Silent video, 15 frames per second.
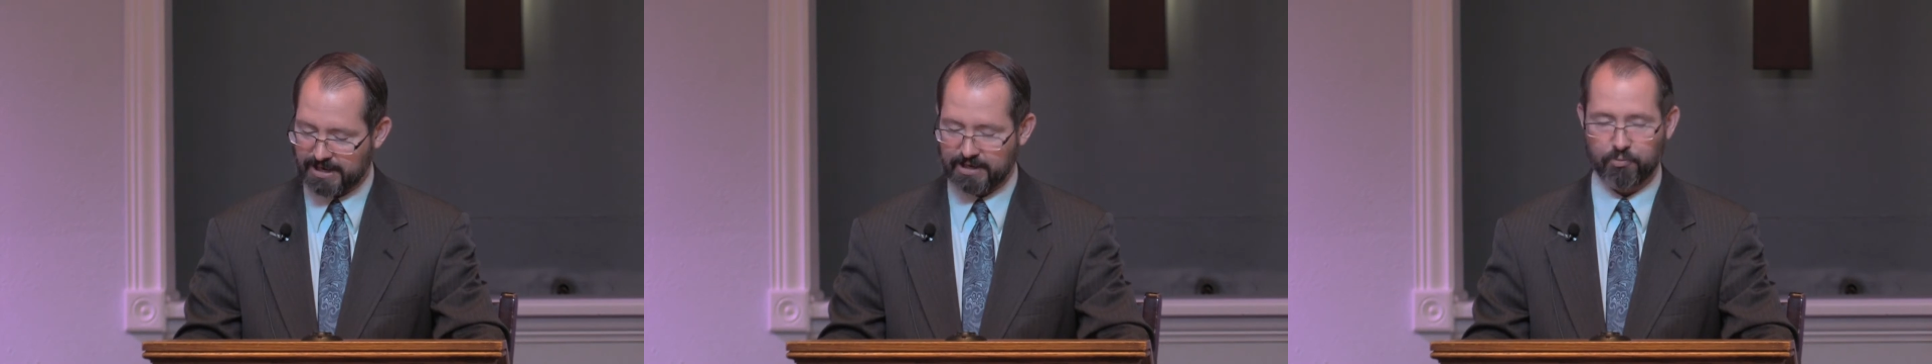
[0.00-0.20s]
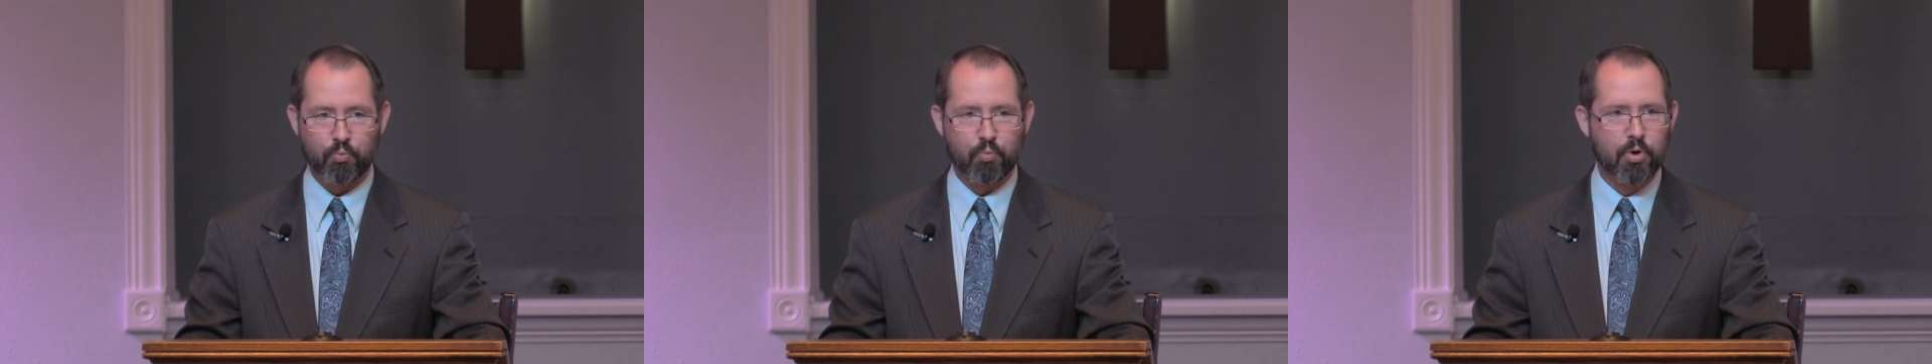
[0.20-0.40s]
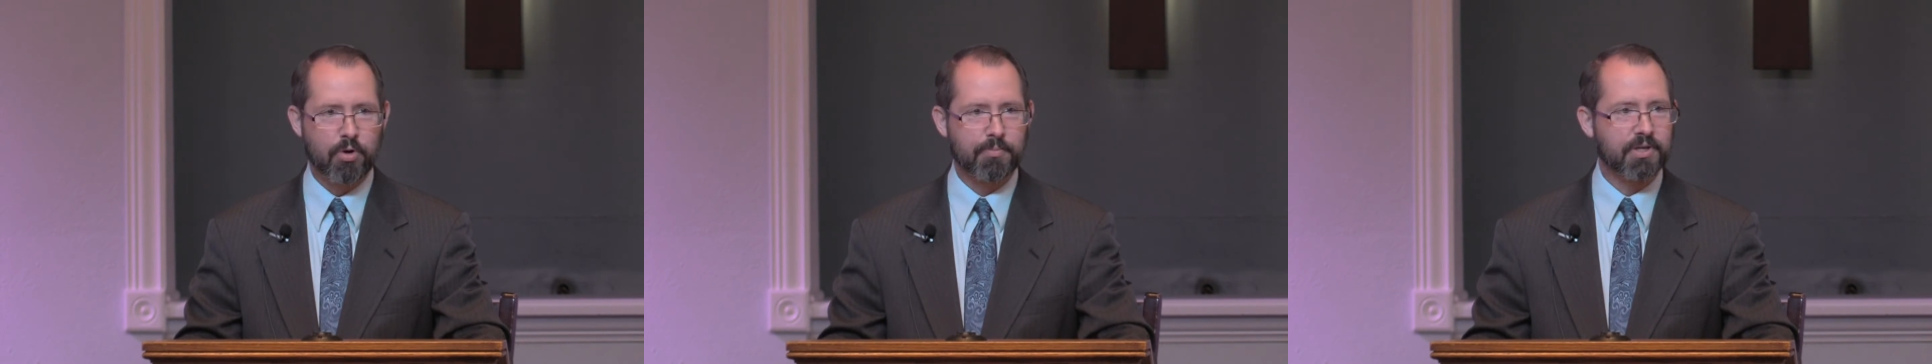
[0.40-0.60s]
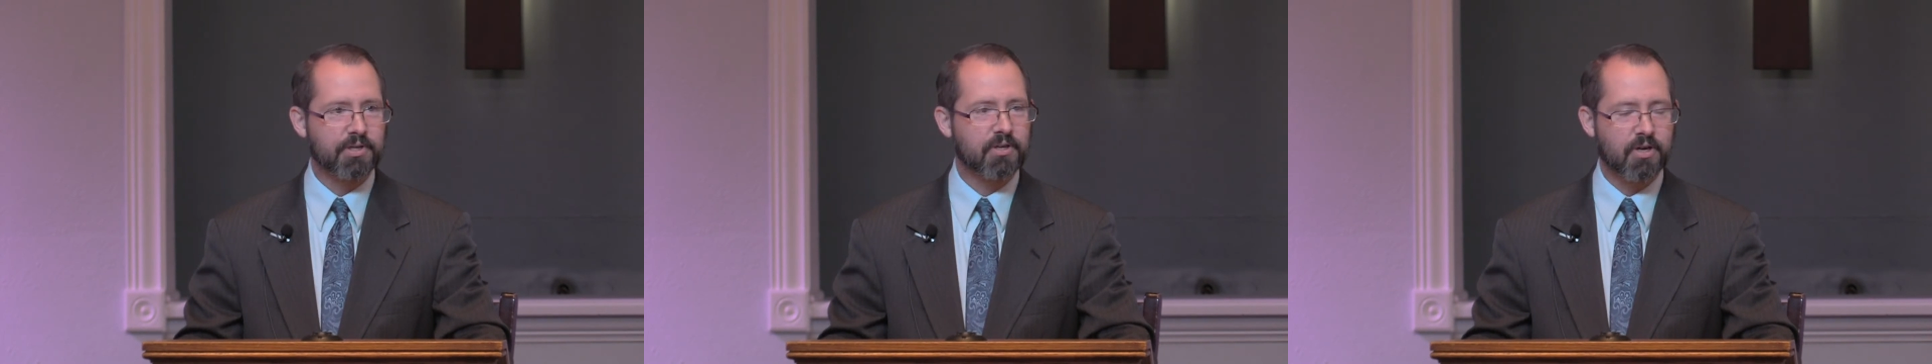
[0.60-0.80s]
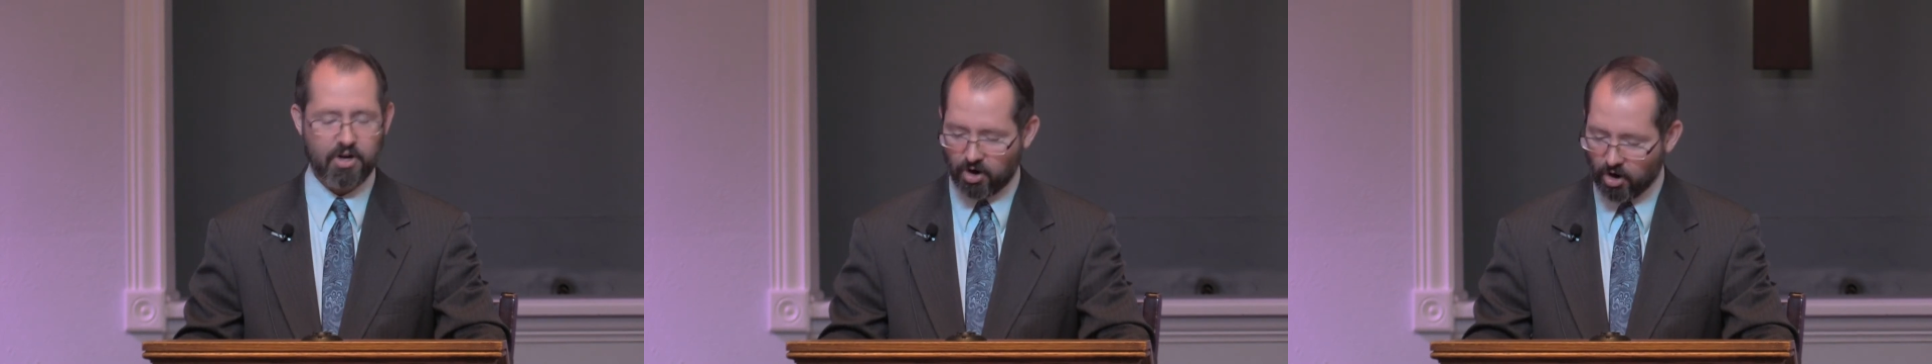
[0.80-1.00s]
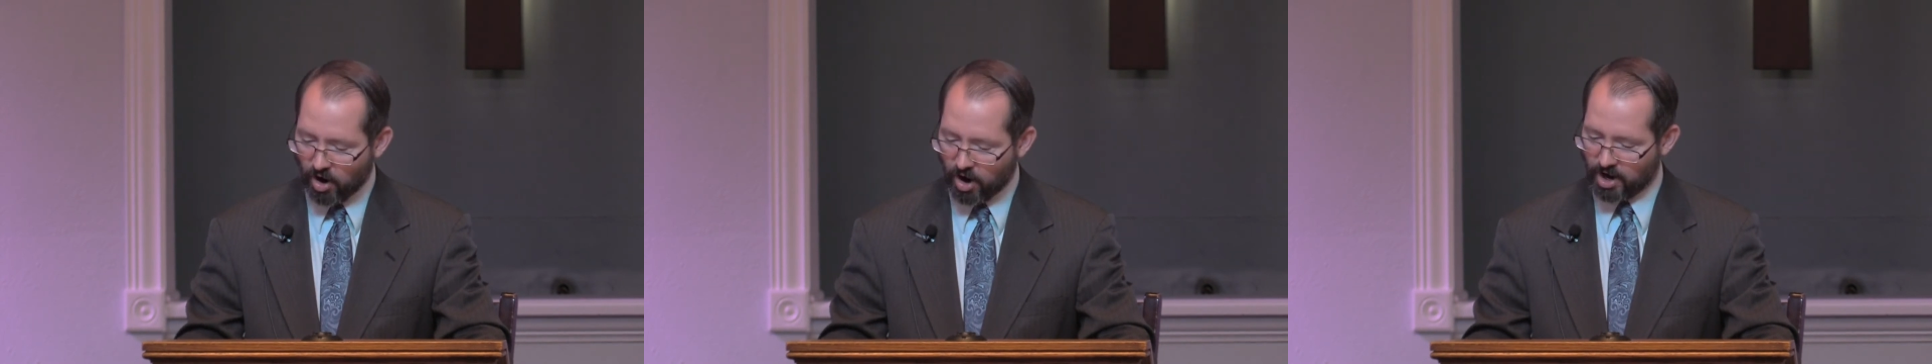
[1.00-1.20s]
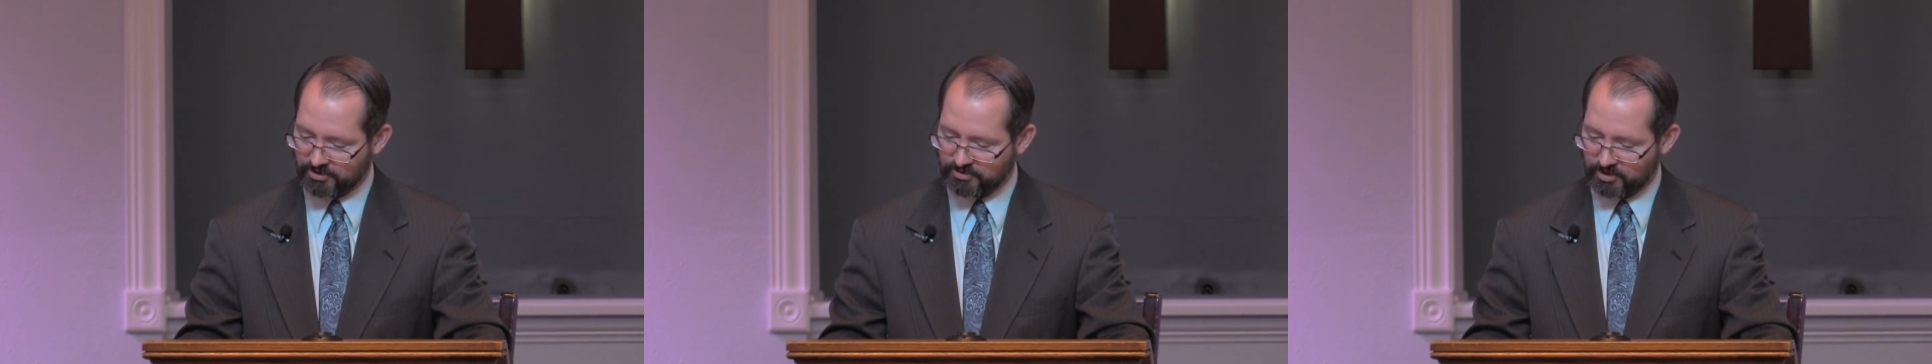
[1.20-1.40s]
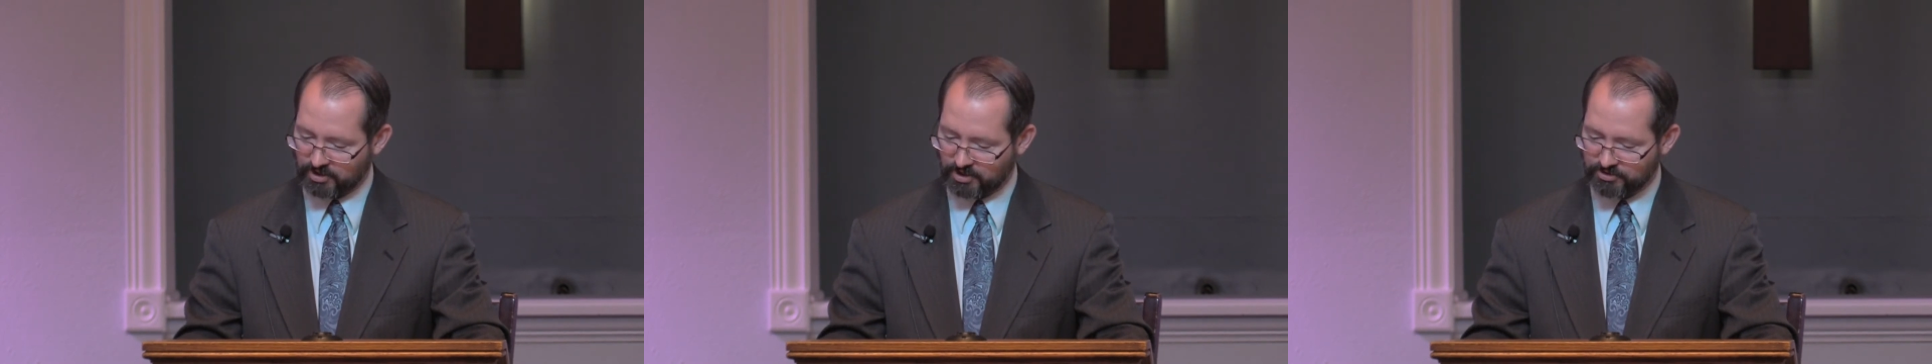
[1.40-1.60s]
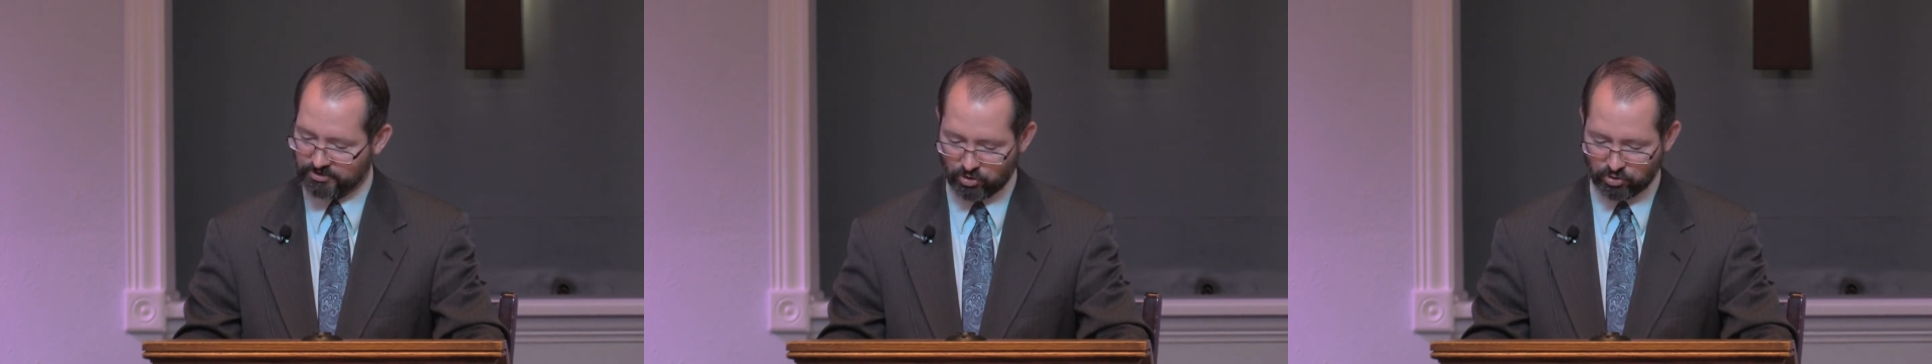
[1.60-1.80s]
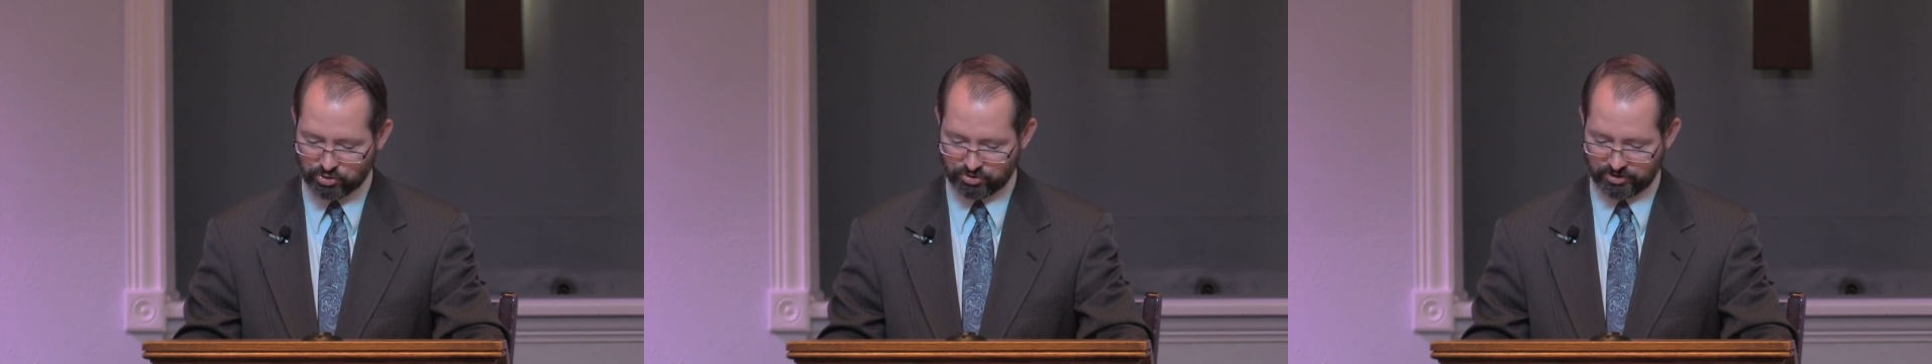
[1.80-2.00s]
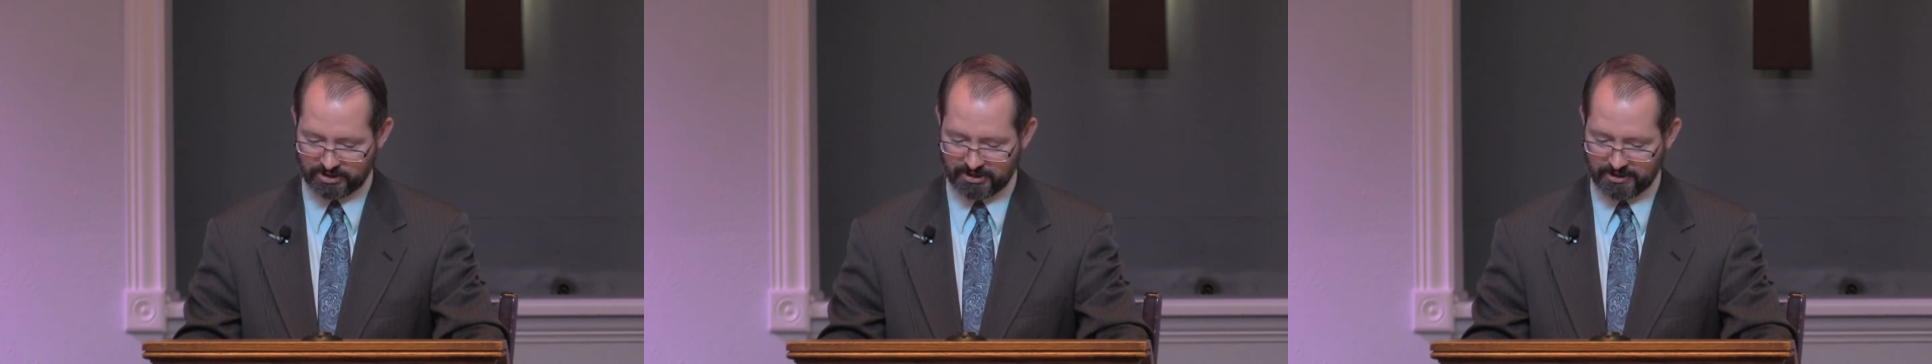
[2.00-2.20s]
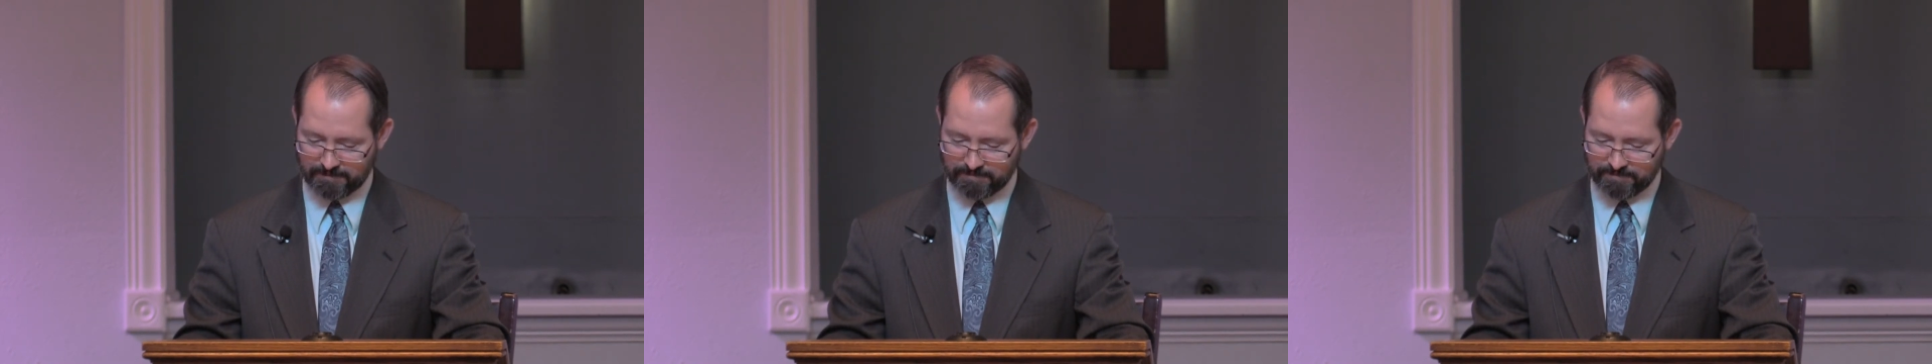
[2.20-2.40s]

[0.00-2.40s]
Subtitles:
a woman caught in adultery.